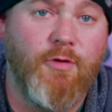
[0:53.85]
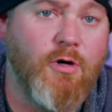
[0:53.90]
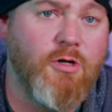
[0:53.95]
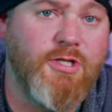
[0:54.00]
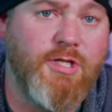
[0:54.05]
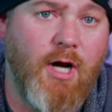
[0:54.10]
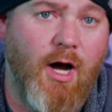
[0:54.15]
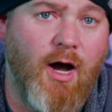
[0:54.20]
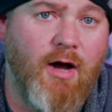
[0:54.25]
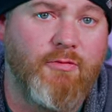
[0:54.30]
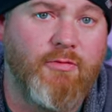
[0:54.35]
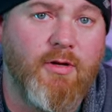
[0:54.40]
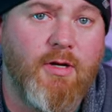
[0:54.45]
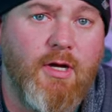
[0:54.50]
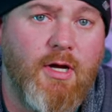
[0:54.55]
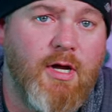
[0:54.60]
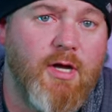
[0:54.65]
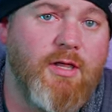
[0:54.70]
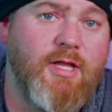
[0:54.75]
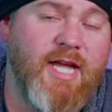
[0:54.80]
First off,
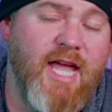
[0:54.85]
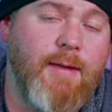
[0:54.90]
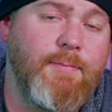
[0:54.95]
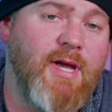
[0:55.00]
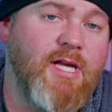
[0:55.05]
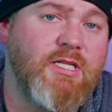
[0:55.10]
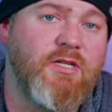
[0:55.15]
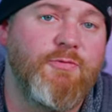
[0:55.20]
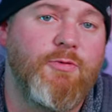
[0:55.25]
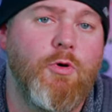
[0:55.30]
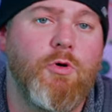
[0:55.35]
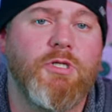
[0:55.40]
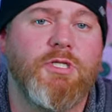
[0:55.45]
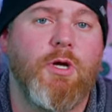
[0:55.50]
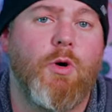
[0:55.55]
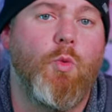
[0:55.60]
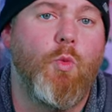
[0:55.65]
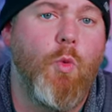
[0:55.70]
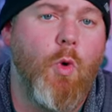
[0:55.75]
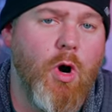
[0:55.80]
the game has to focus
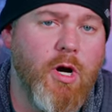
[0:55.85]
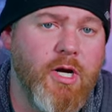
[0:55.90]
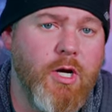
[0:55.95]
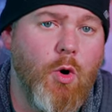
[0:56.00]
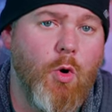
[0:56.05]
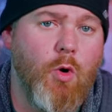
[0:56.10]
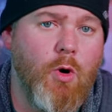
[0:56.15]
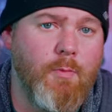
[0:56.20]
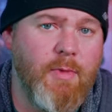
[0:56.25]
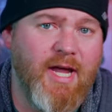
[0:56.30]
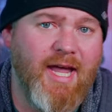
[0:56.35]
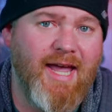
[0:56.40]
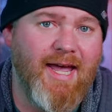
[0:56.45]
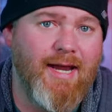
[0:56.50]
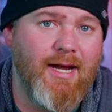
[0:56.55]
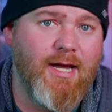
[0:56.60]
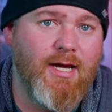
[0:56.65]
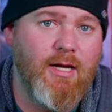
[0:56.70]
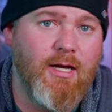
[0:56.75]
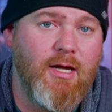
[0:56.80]
on one core
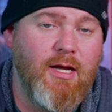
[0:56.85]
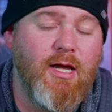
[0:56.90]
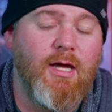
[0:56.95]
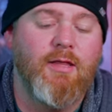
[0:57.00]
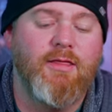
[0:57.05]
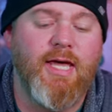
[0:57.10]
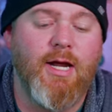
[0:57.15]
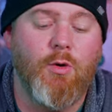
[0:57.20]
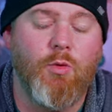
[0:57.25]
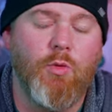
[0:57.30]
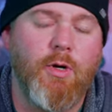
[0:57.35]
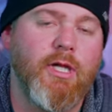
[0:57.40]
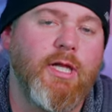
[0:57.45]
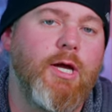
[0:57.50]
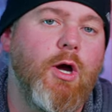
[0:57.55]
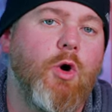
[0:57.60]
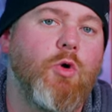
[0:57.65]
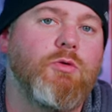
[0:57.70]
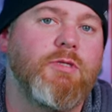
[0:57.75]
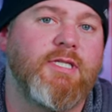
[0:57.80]
mechanic that it
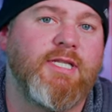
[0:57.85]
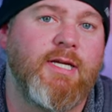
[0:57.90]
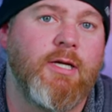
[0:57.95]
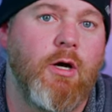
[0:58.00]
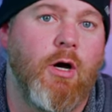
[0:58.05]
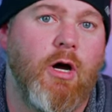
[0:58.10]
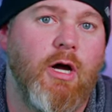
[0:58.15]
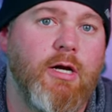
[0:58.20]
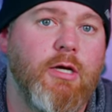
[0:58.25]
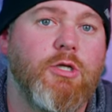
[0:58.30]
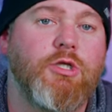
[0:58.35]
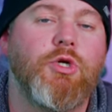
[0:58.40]
really hones in on,